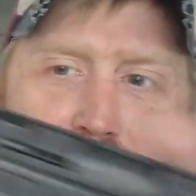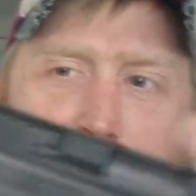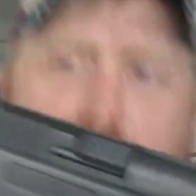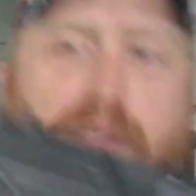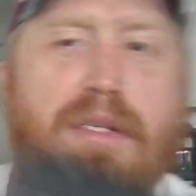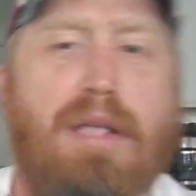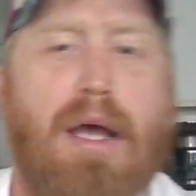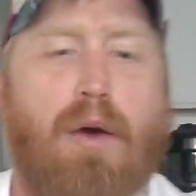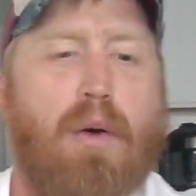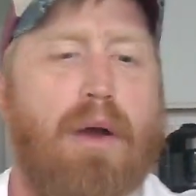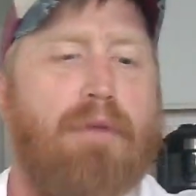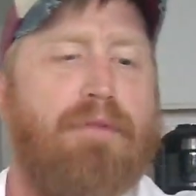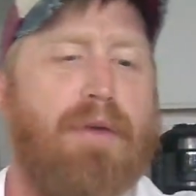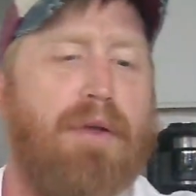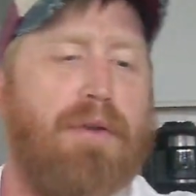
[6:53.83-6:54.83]
but this is how
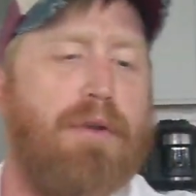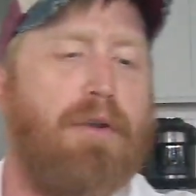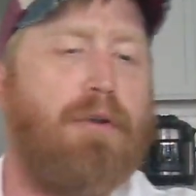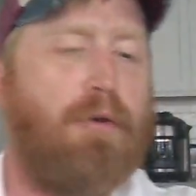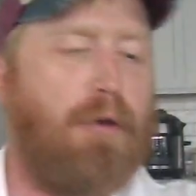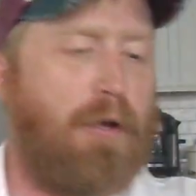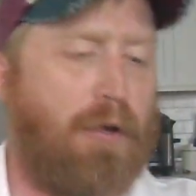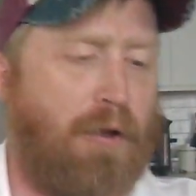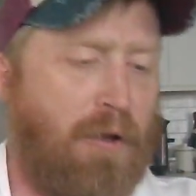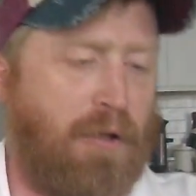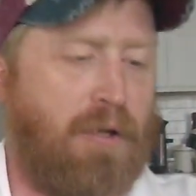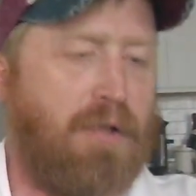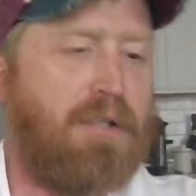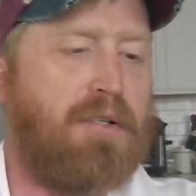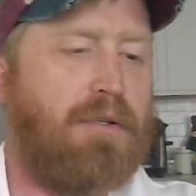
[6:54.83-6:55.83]
I found to do it.
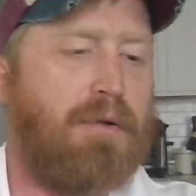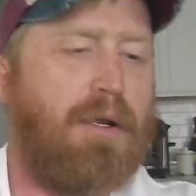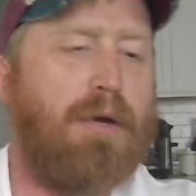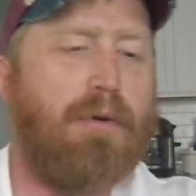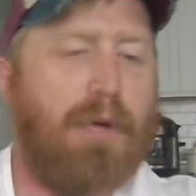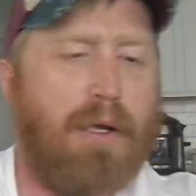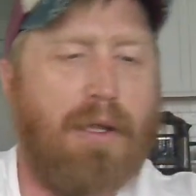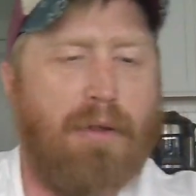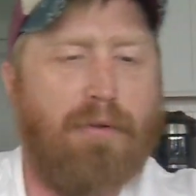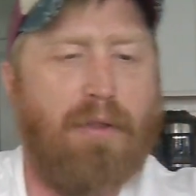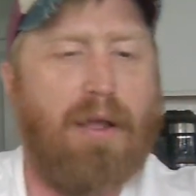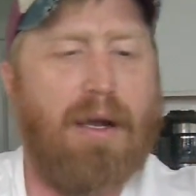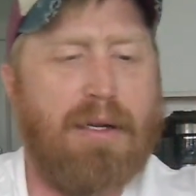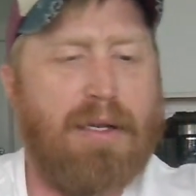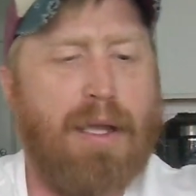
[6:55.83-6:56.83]
So now we're going
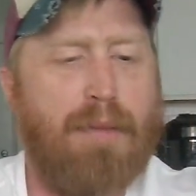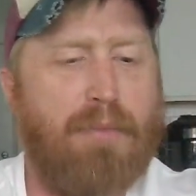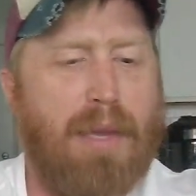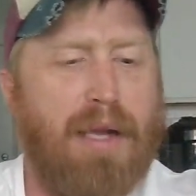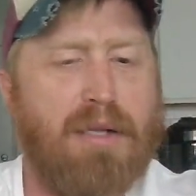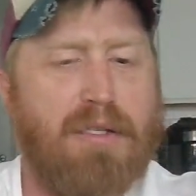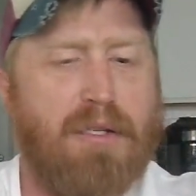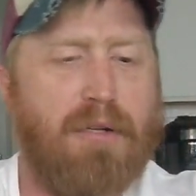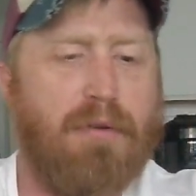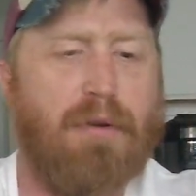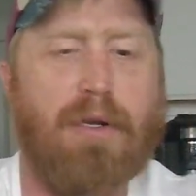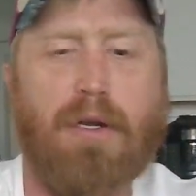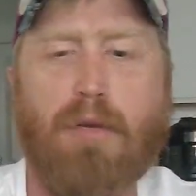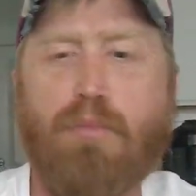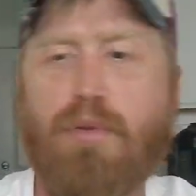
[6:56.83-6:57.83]
to lock that back to the
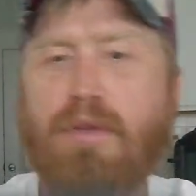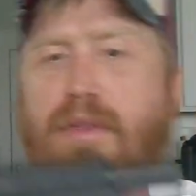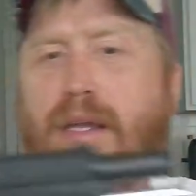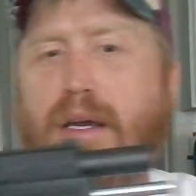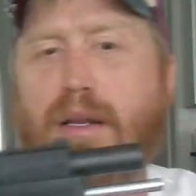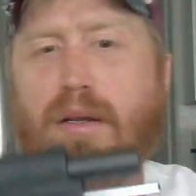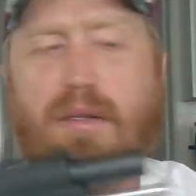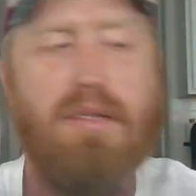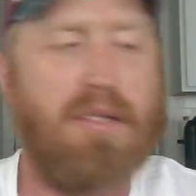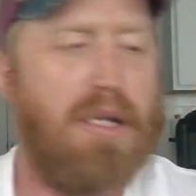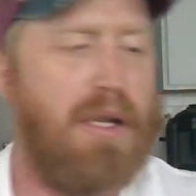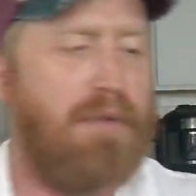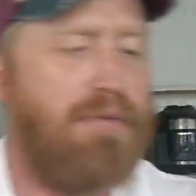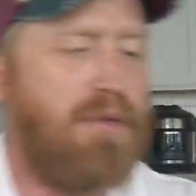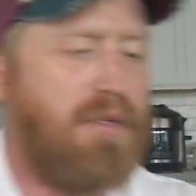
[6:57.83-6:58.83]
rear, put that on
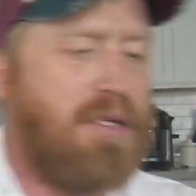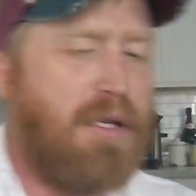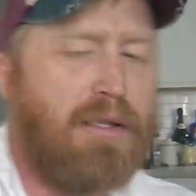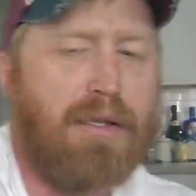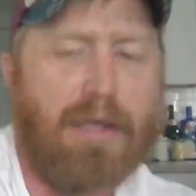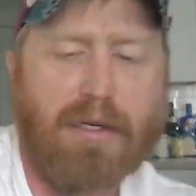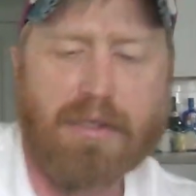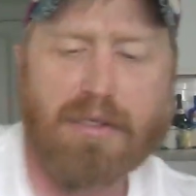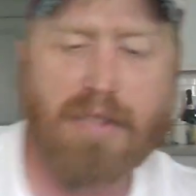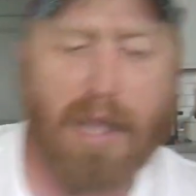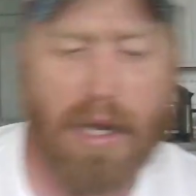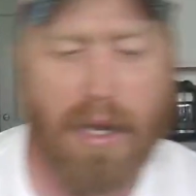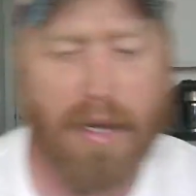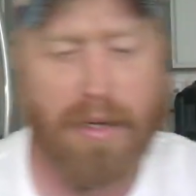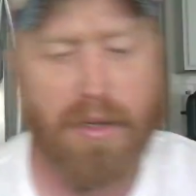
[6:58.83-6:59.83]
safe, and set that
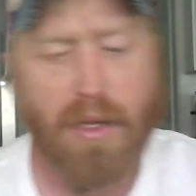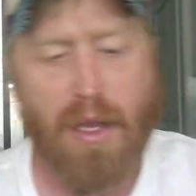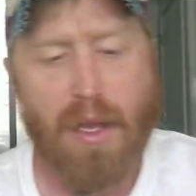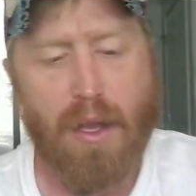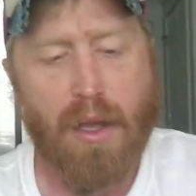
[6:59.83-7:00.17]
aside.